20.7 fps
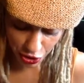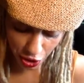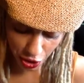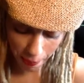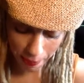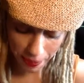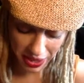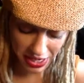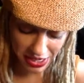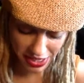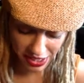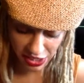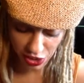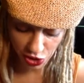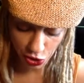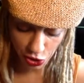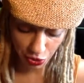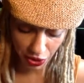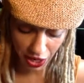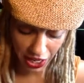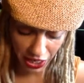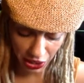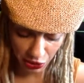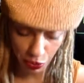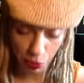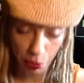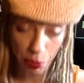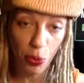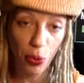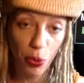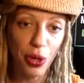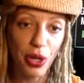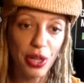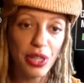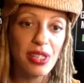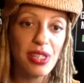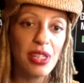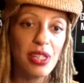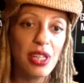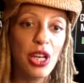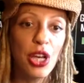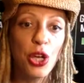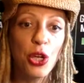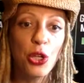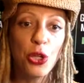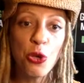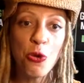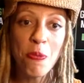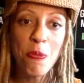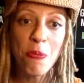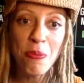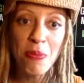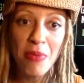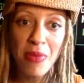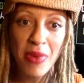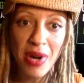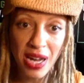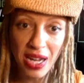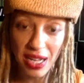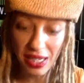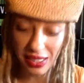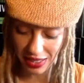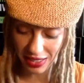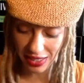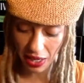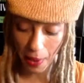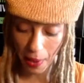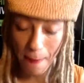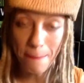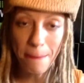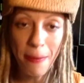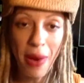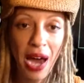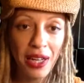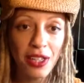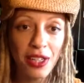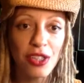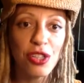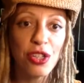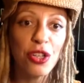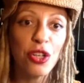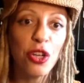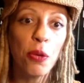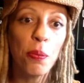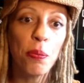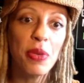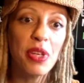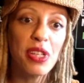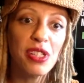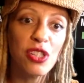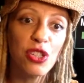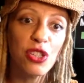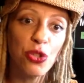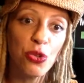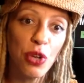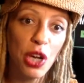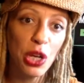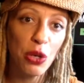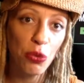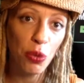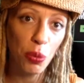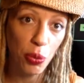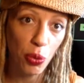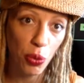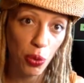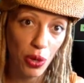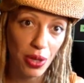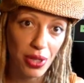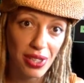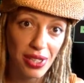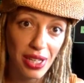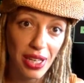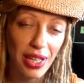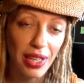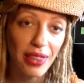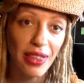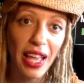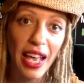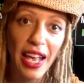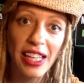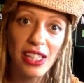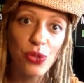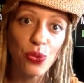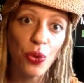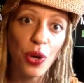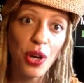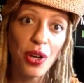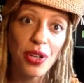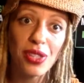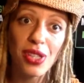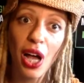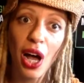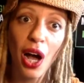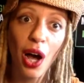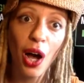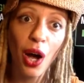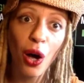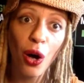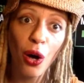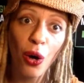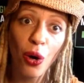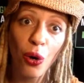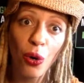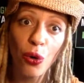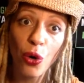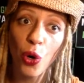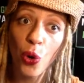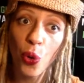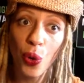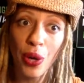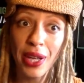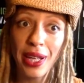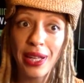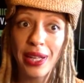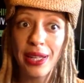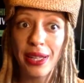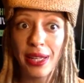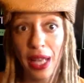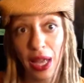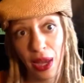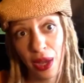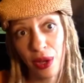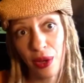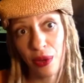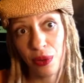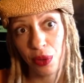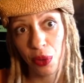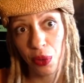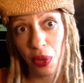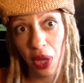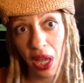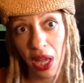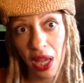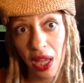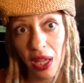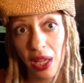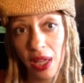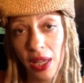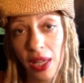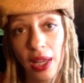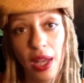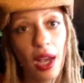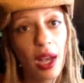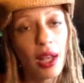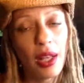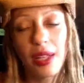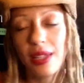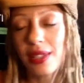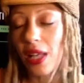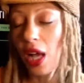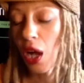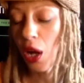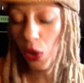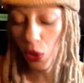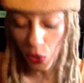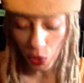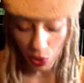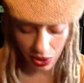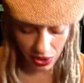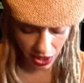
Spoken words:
your business credit reports. You must monitor your business credit reports. That's where it's all going down, okay? It's all going